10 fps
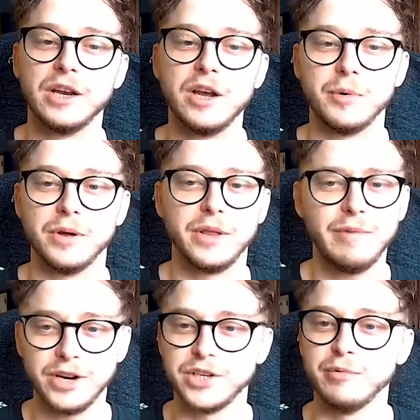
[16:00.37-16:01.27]
it lower.
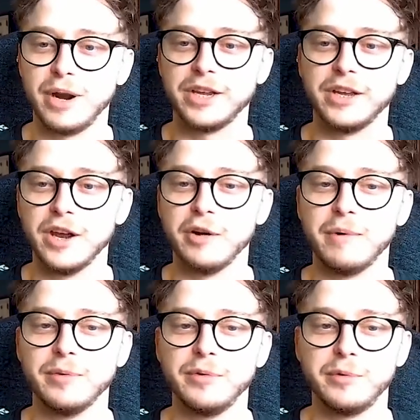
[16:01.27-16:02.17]
They're actually ranking it
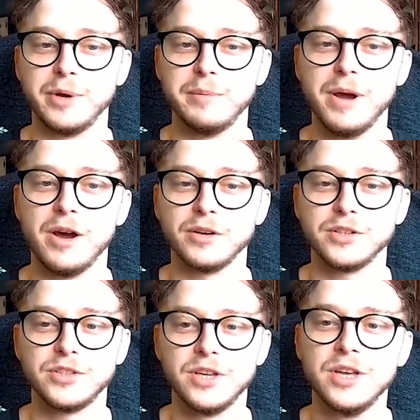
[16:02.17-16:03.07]
around three
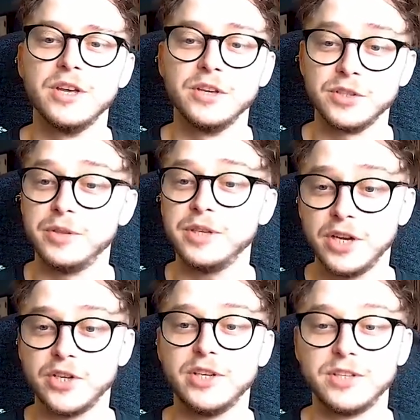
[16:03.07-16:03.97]
marks. So, this
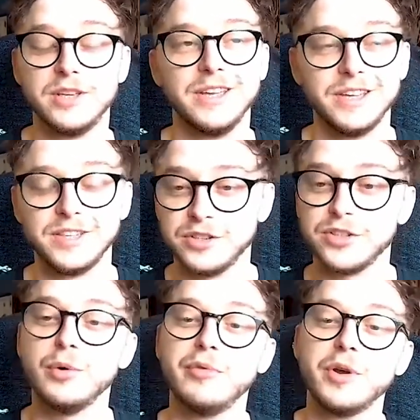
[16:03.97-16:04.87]
actually is
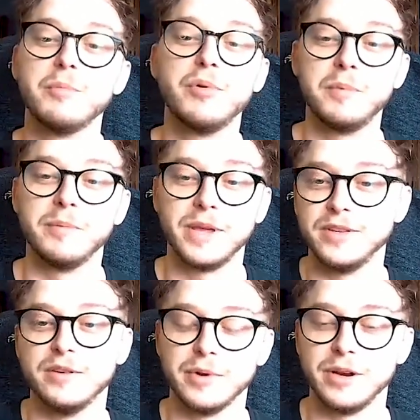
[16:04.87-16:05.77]
solving a problem they
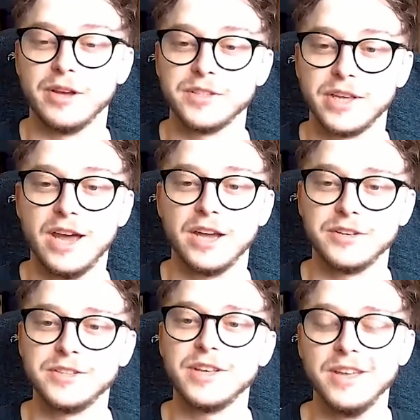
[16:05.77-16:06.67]
didn't realize they had
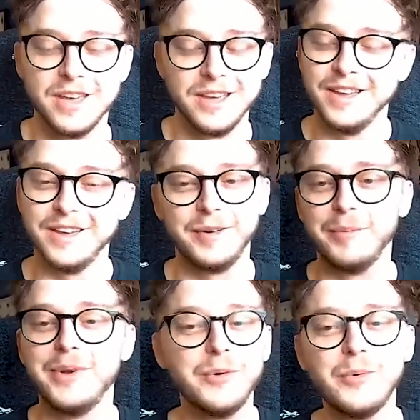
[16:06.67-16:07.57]
because they
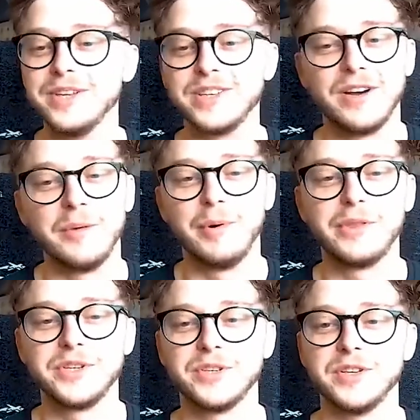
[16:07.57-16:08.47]
we always
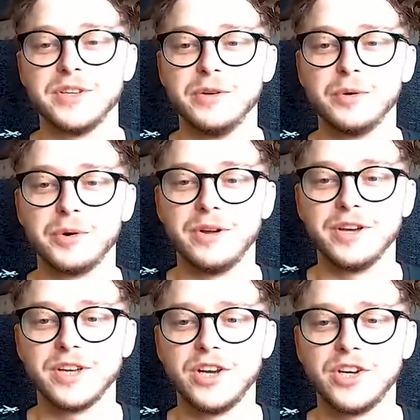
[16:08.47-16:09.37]
hypothesize in the
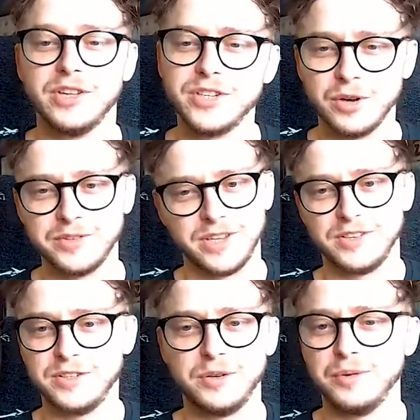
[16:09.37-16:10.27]
organization this
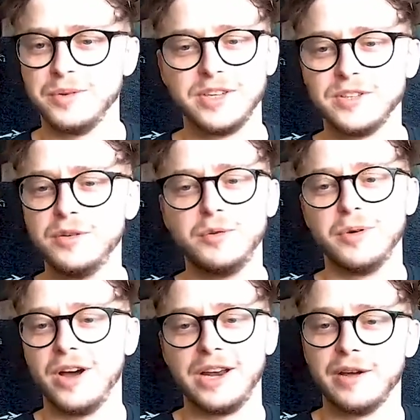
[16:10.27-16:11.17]
content's too it's too
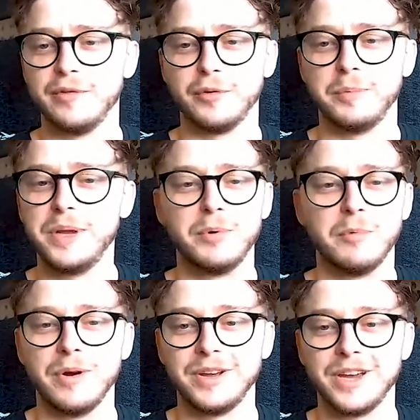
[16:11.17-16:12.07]
high level people
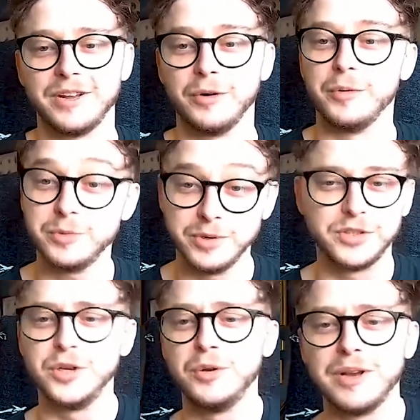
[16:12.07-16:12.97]
won't get it or this one's
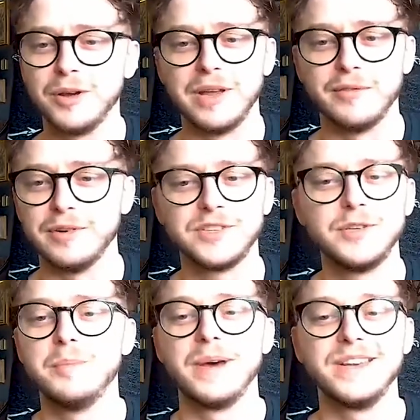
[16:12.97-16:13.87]
too low level it's
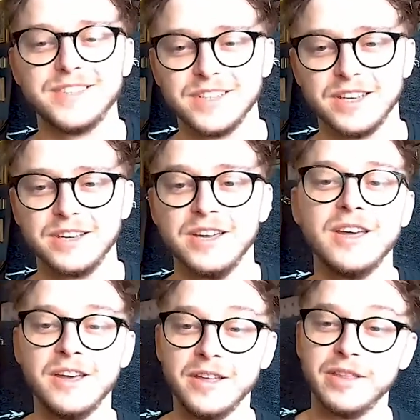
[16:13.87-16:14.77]
too basic
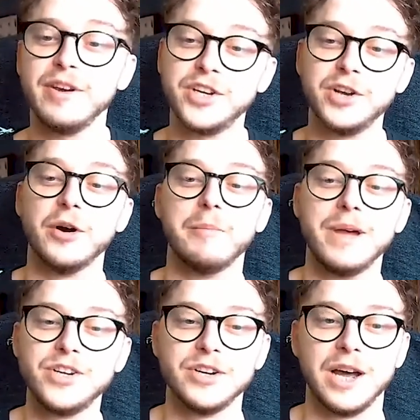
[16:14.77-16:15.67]
they've actually got a
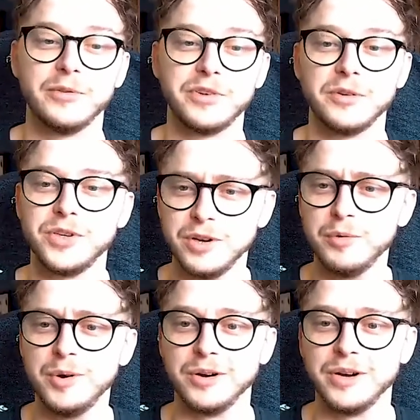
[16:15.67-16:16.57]
measure now to go do you know
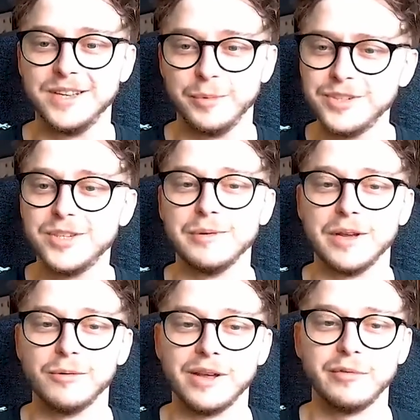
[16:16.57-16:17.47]
what it was too
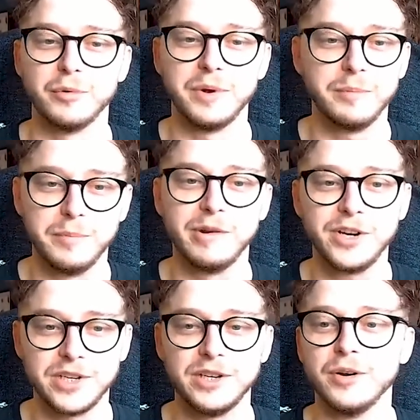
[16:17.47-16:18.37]
low level we're, we're
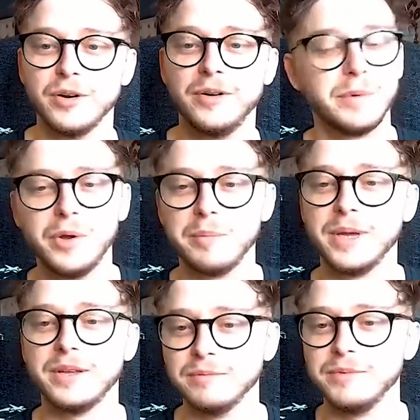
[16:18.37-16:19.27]
actually not we're not
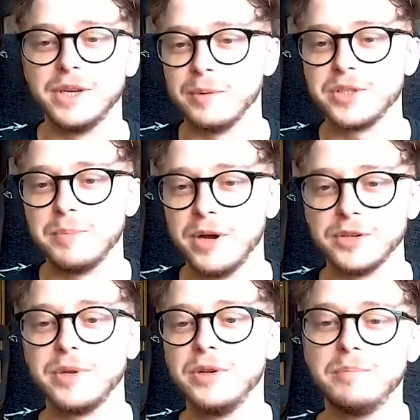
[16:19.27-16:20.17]
being you know as smart
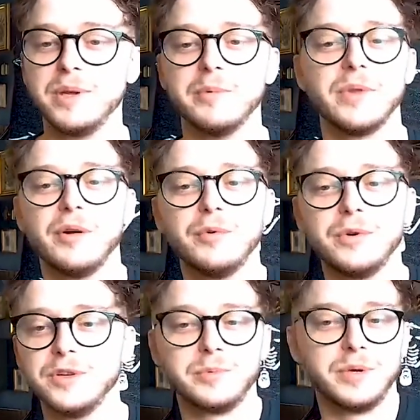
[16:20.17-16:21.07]
as we could be with our
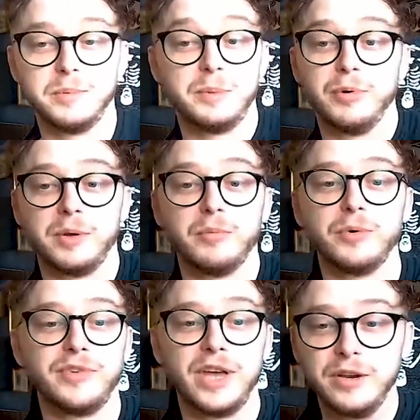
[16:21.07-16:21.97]
audience we could be putting
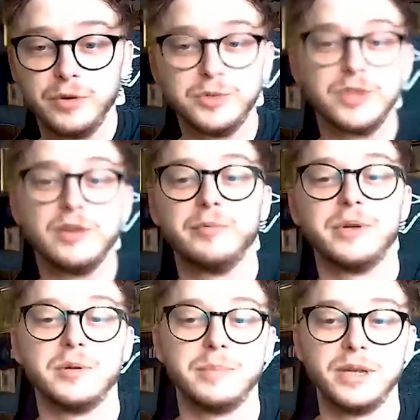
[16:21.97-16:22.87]
more technical stuff
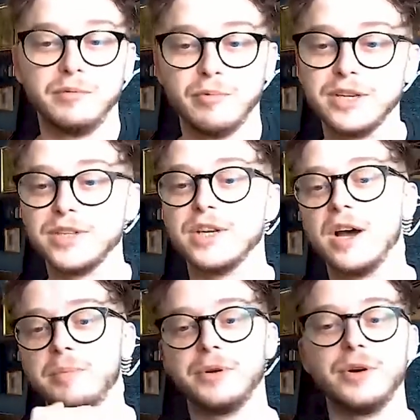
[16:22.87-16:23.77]
we could be raising it
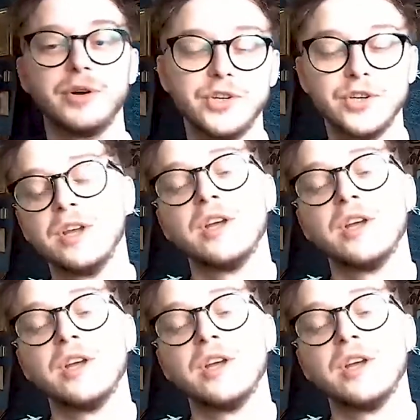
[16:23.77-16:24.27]
up a notch